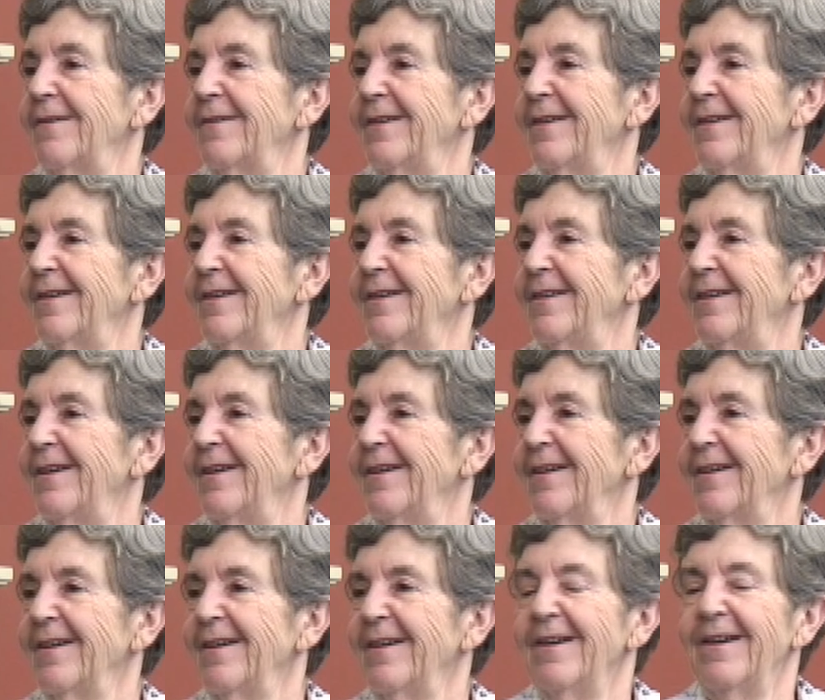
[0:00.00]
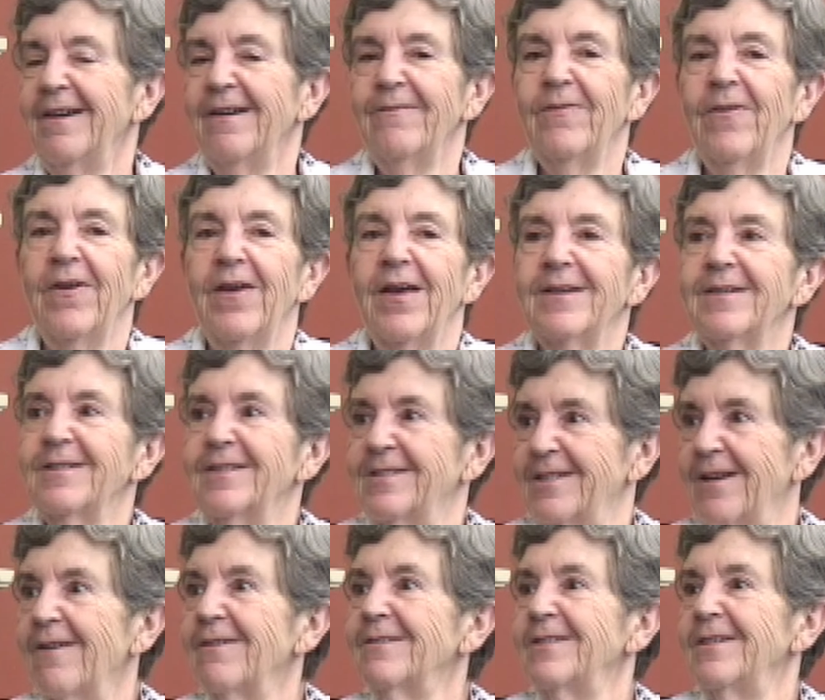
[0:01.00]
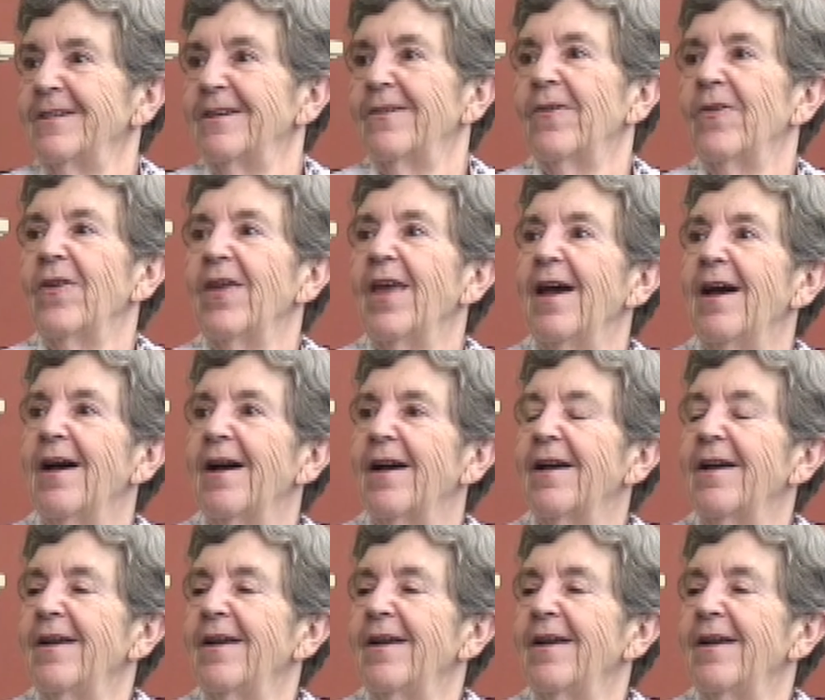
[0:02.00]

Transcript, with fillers: Uh, no, no, but I would be very curious, yeah. yeah.